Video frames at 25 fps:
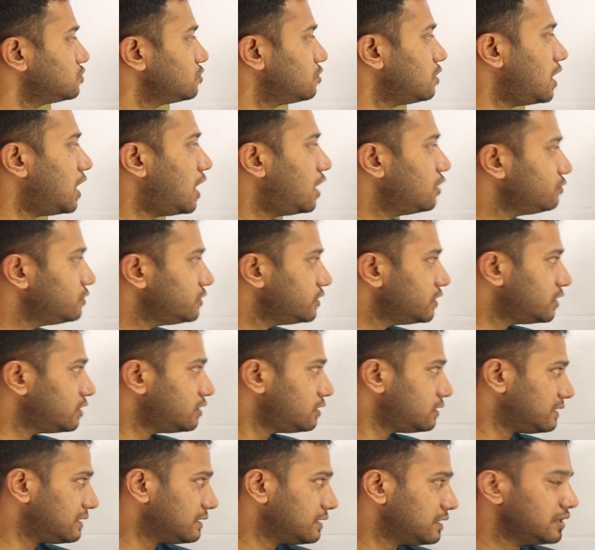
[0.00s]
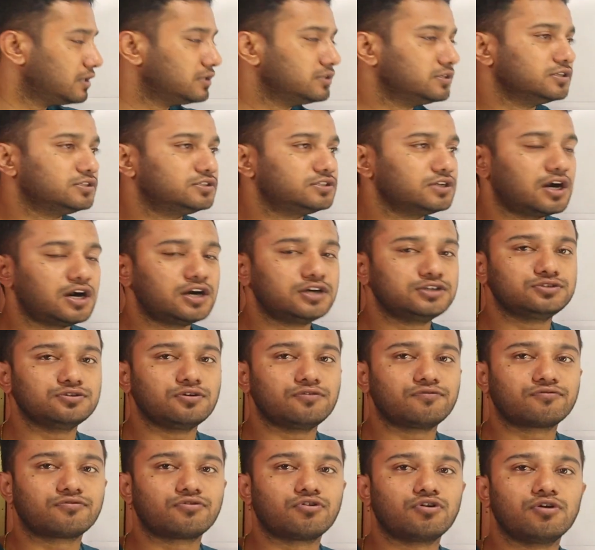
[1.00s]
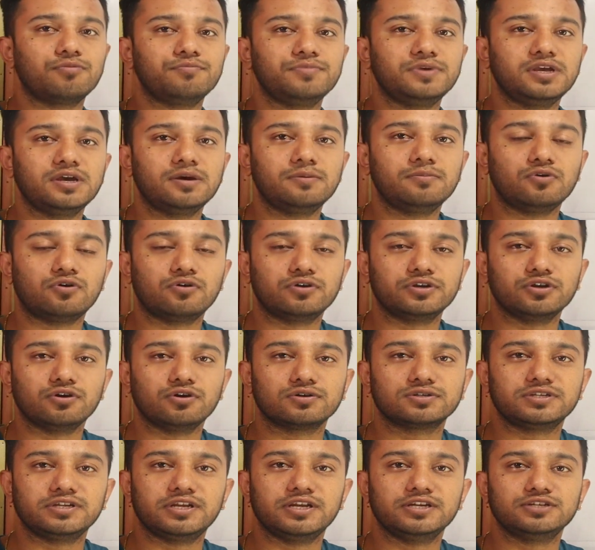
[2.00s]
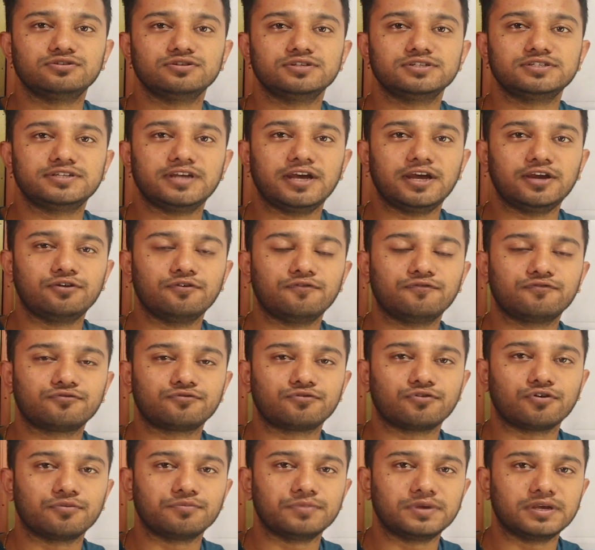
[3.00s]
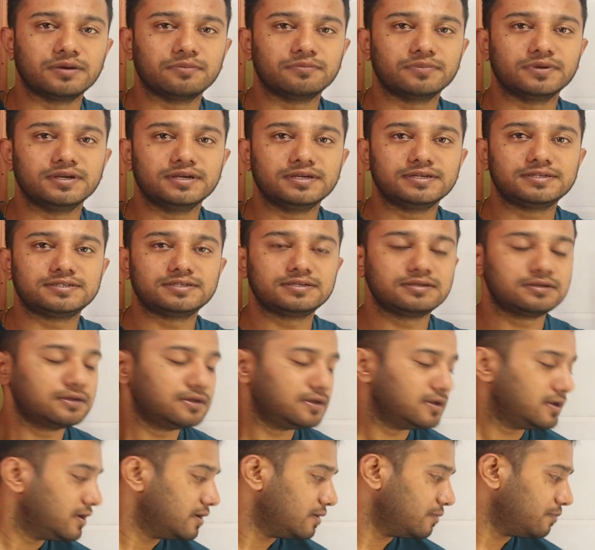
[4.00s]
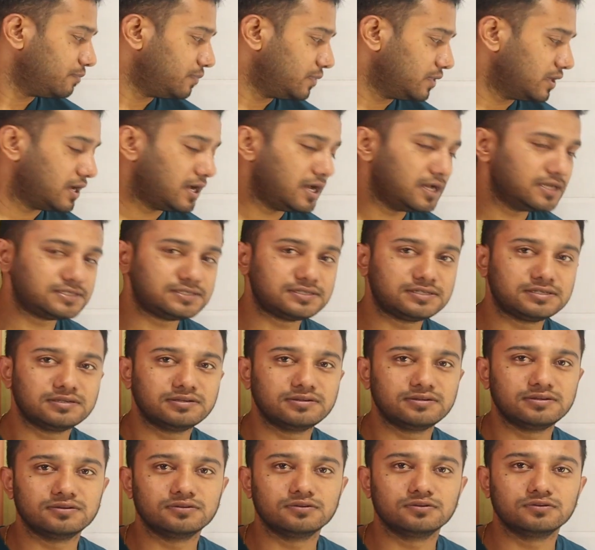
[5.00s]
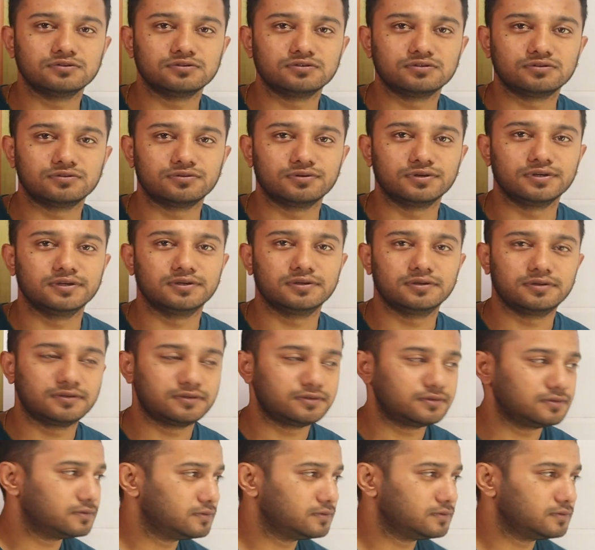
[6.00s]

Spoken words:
So out here, the charge of chromium, the oxidation state of chromium, is +3.